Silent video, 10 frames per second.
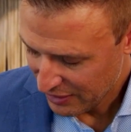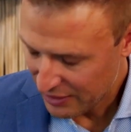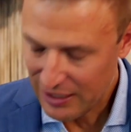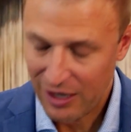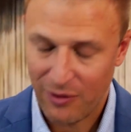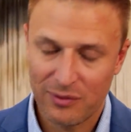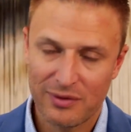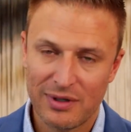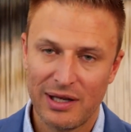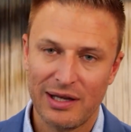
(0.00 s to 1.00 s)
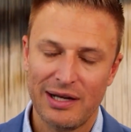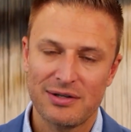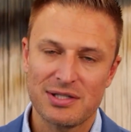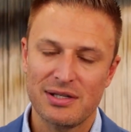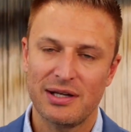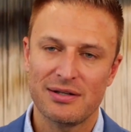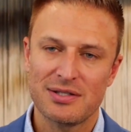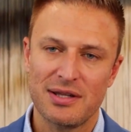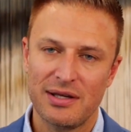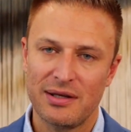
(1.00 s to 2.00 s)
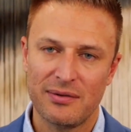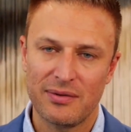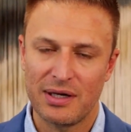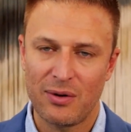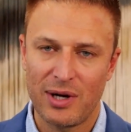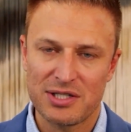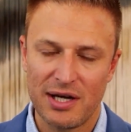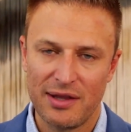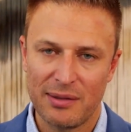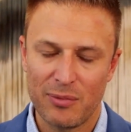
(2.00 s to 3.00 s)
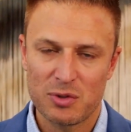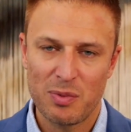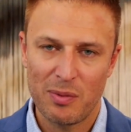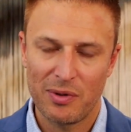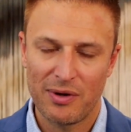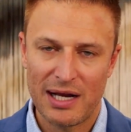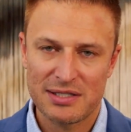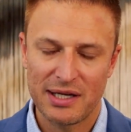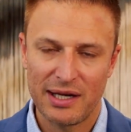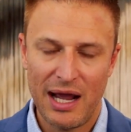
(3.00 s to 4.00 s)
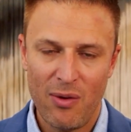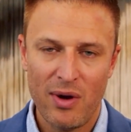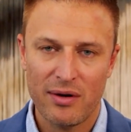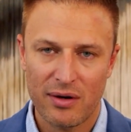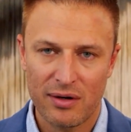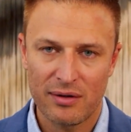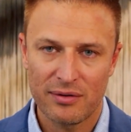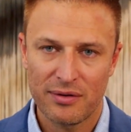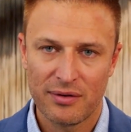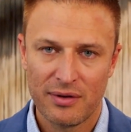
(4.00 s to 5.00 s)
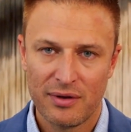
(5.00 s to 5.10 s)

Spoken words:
Now, here's the question I think most people are asking. How on earth